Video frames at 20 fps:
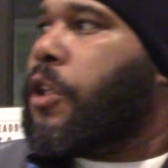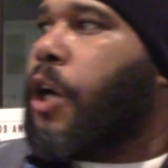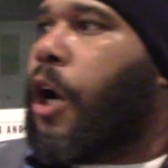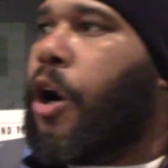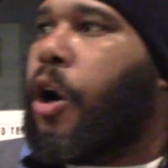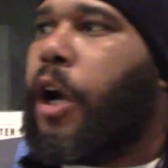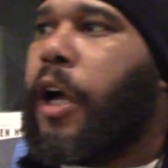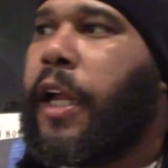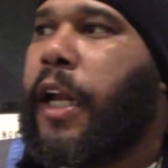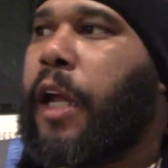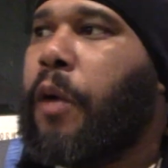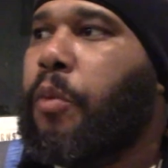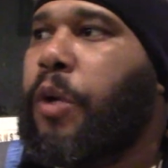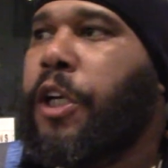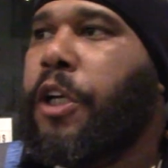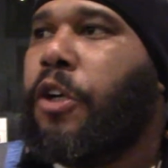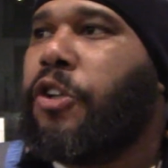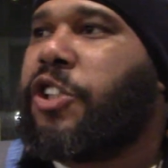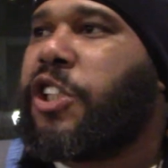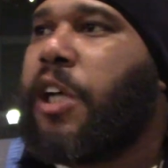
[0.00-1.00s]
And we
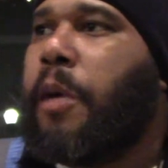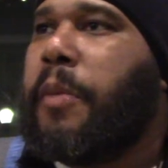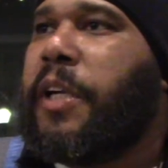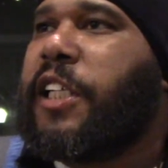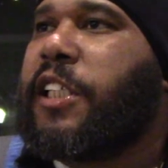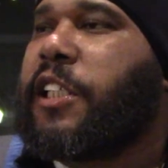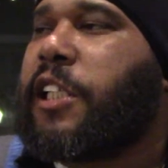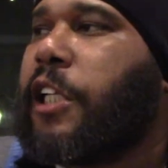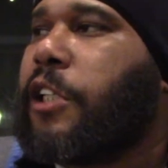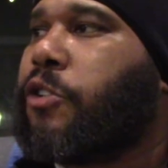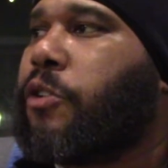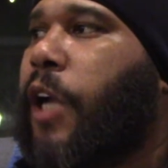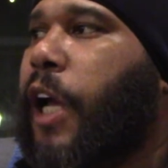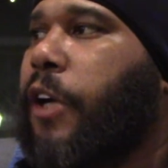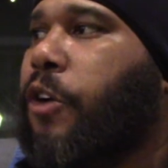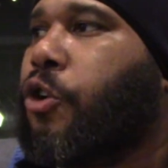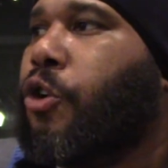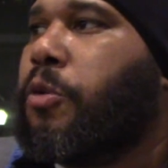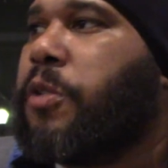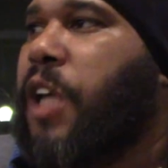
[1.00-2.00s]
know some of these
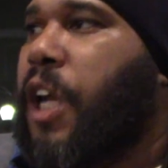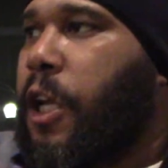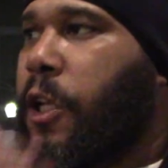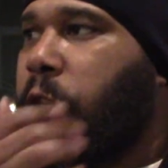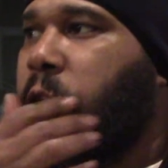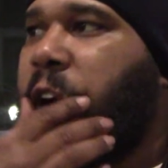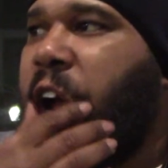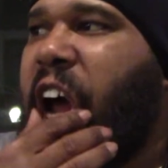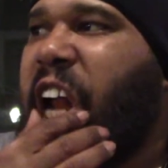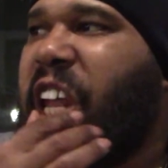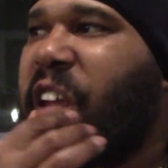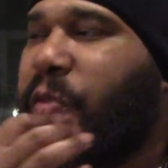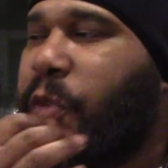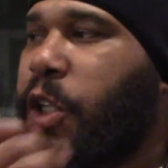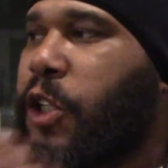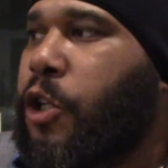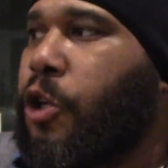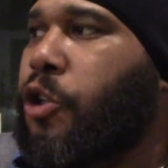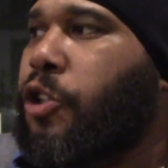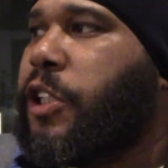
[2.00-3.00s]
Israelite groups, you're not
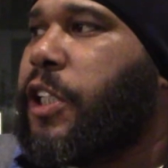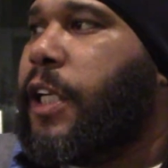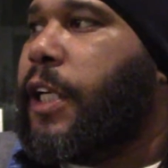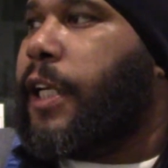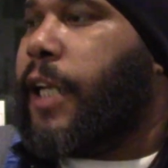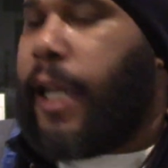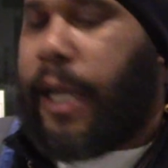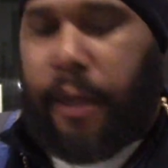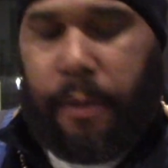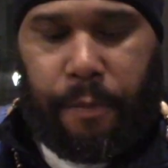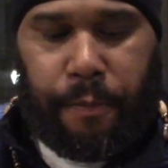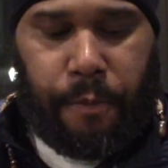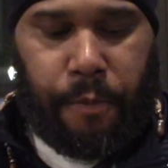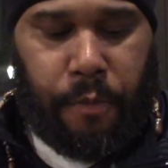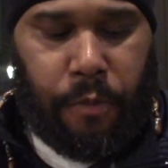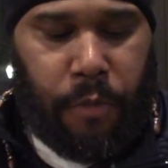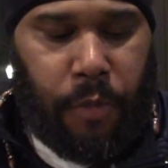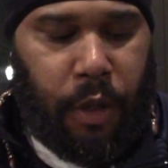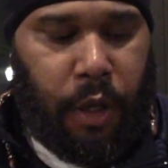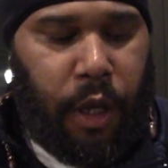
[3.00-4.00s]
even using the name.
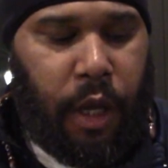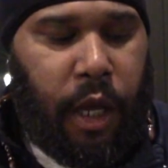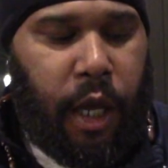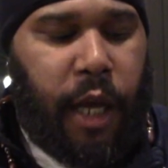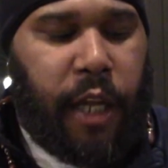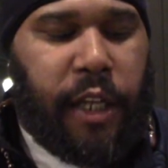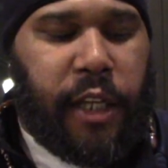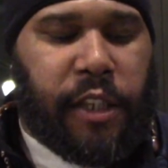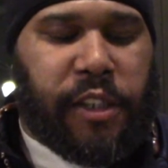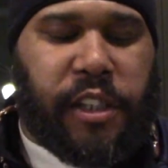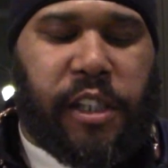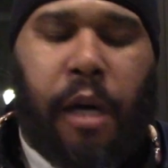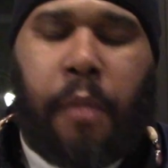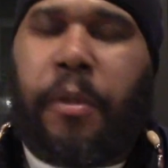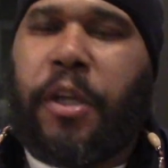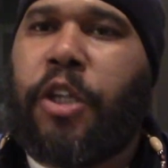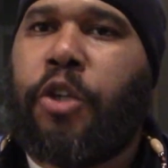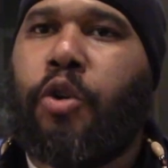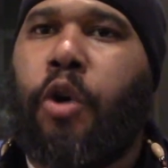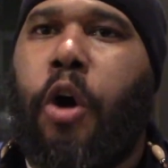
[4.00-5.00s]
And then some
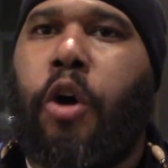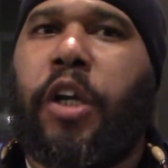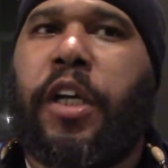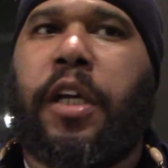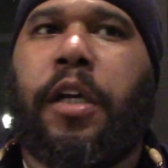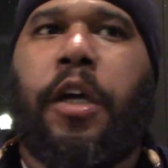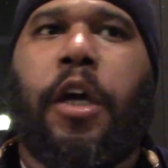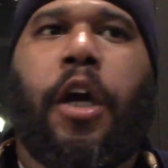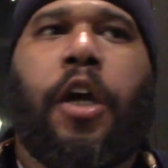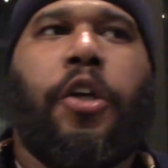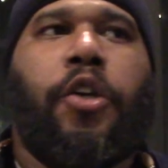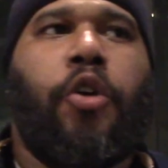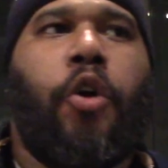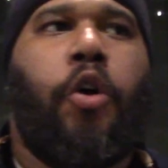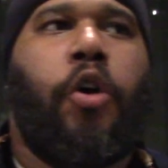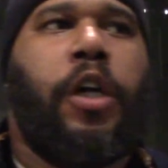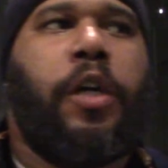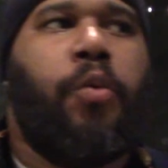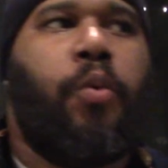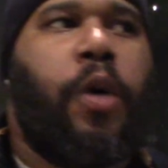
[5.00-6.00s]
of you only
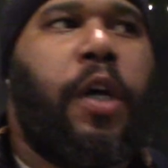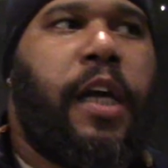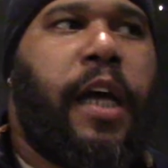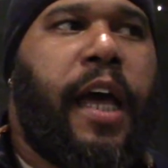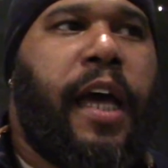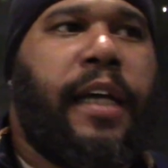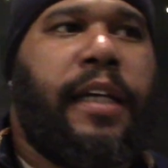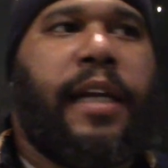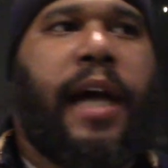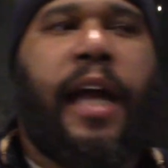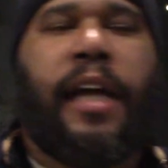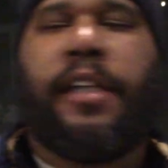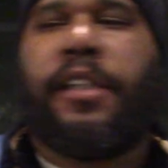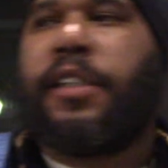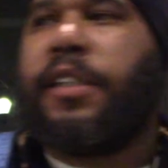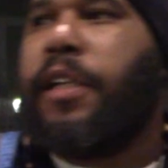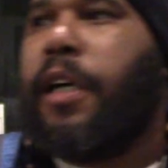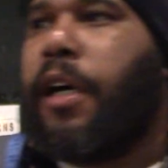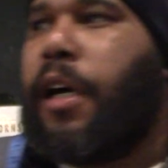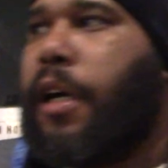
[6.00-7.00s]
want to acknowledge
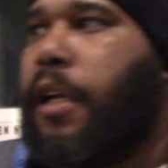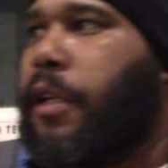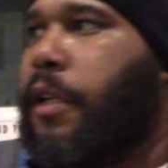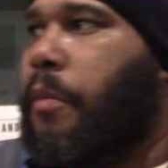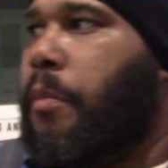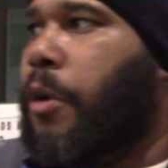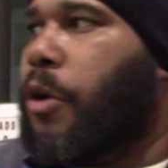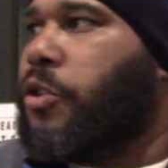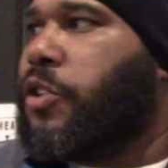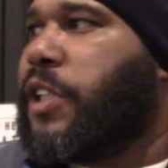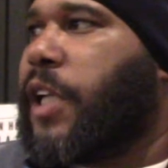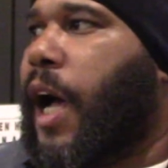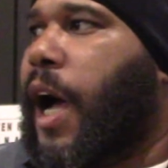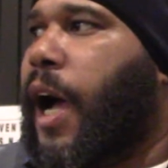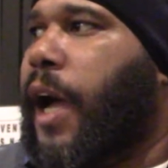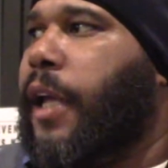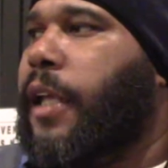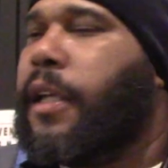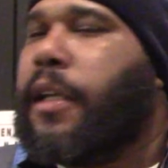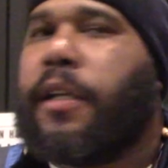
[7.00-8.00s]
the Most
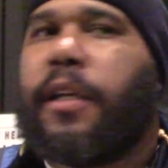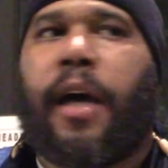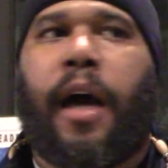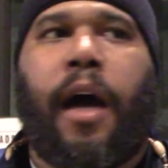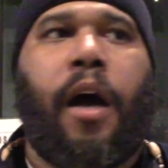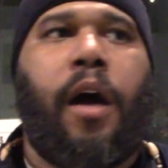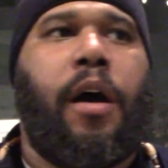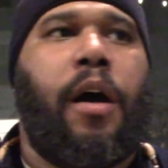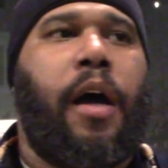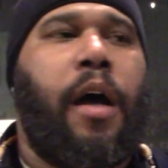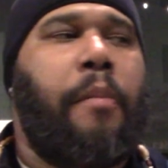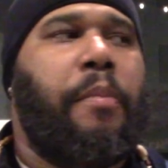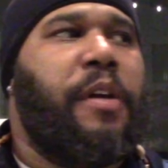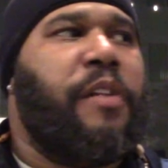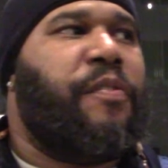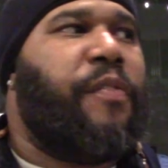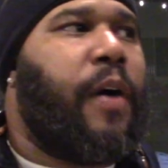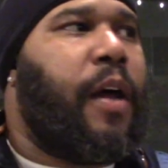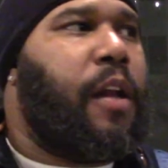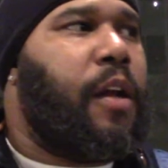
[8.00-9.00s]
High, Ebony
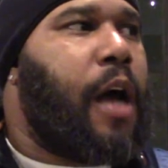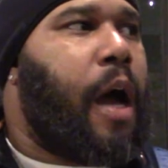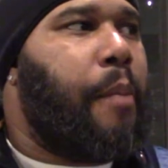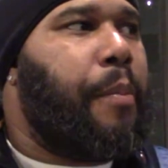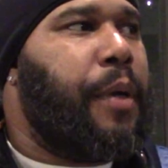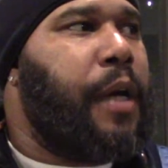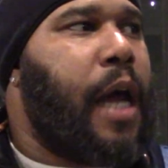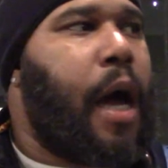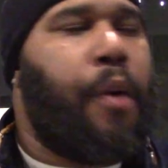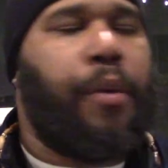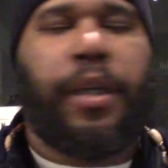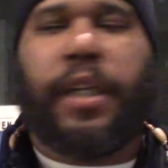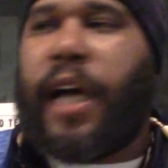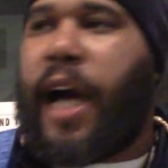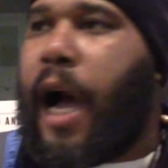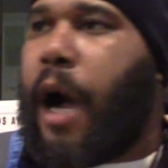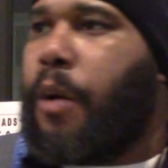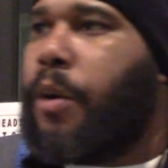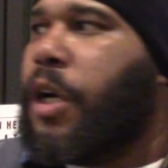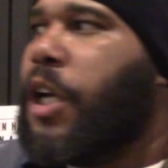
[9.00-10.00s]
Father Abanawi
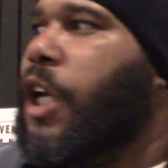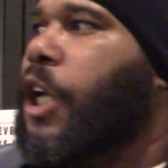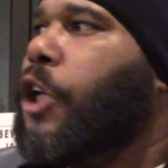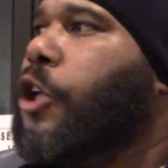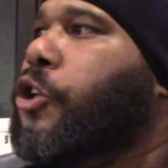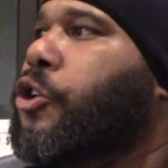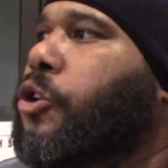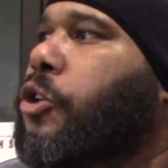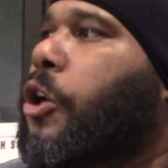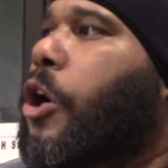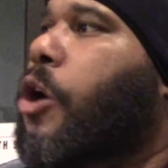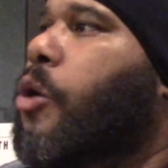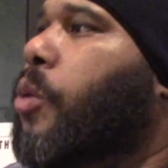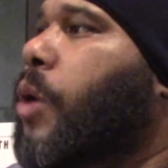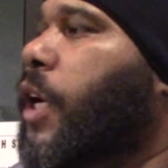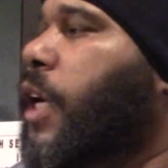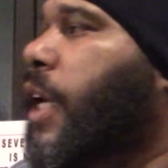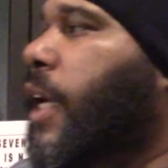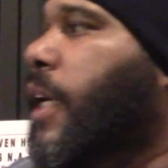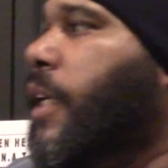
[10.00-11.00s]
Yahweh. You don't
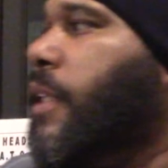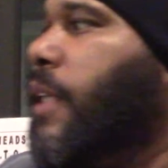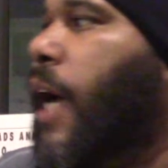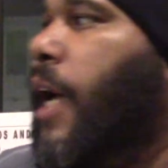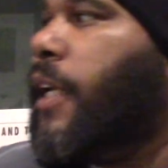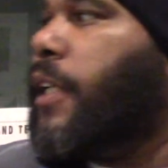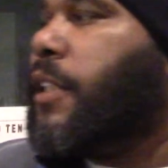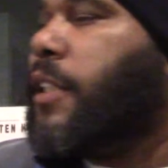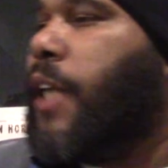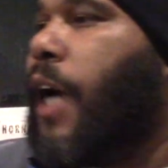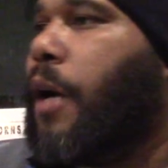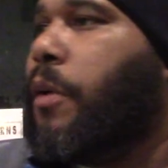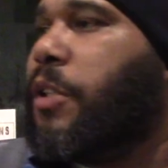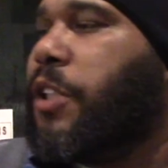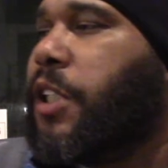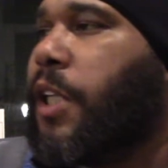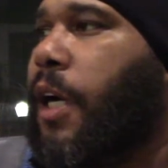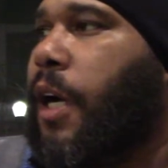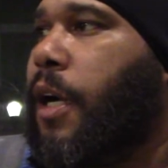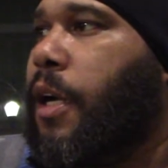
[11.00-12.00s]
want to acknowledge Yahweh
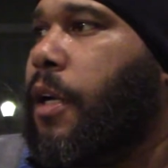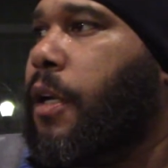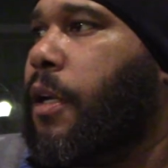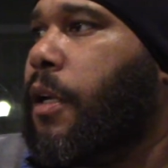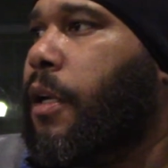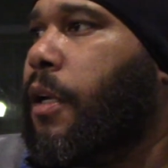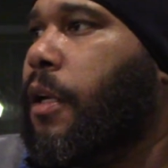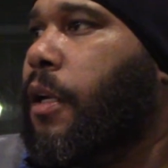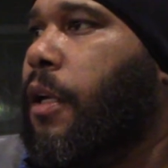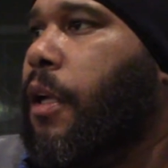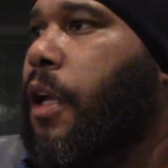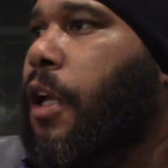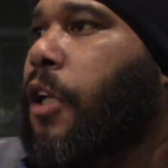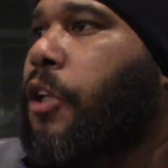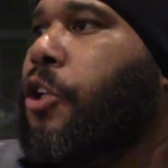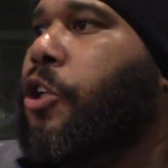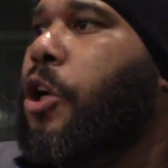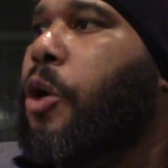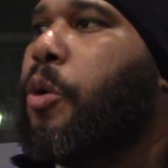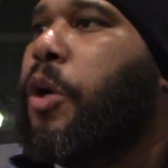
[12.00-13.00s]
Shah.
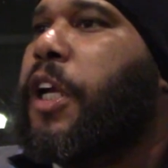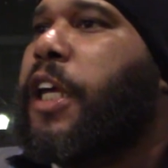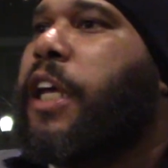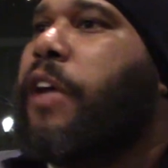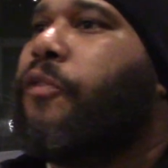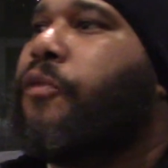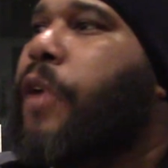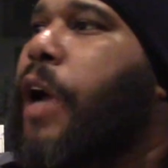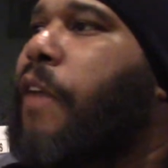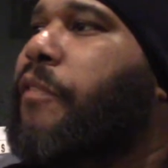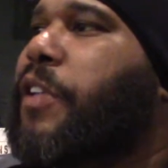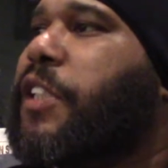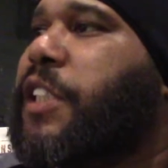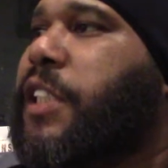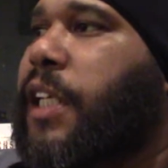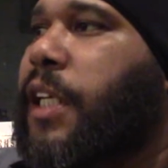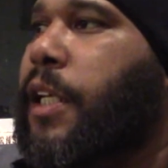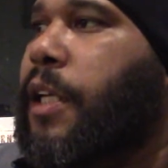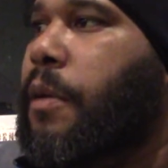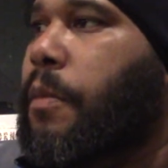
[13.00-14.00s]
You don't want to give reverence
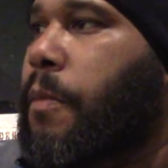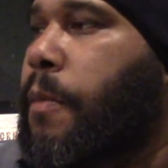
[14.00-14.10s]
to him.